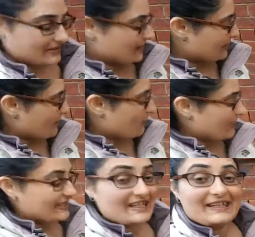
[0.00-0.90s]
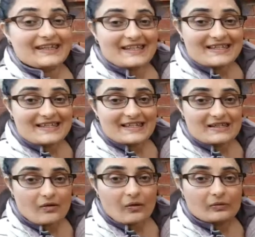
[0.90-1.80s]
Okay, now when it is
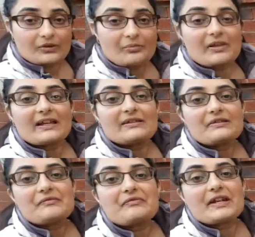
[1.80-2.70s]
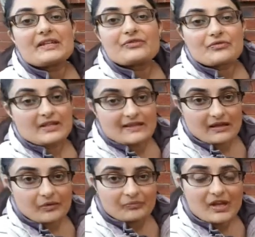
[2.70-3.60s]
this cold, your plant is already
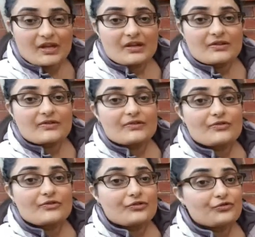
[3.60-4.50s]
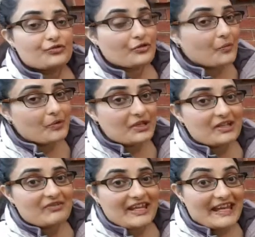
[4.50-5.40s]
stressed out. You don't want
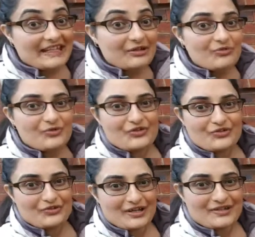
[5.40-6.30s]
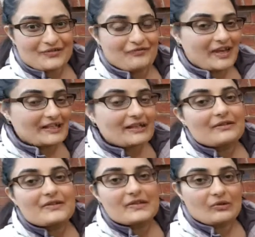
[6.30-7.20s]
to give it any more stress of any
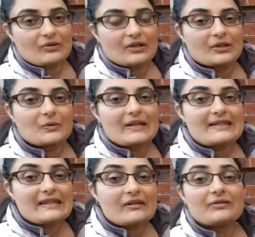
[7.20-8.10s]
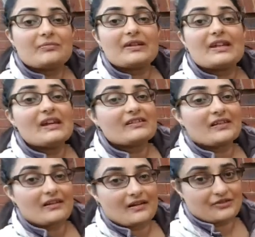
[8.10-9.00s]
other sort, otherwise that could be
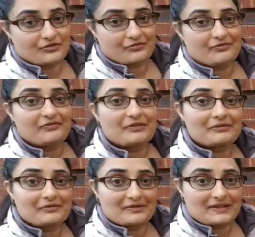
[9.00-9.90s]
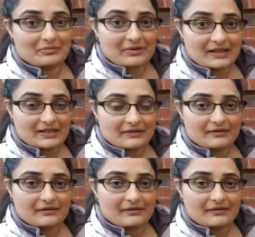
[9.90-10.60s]
the last straw for your tulsi plant.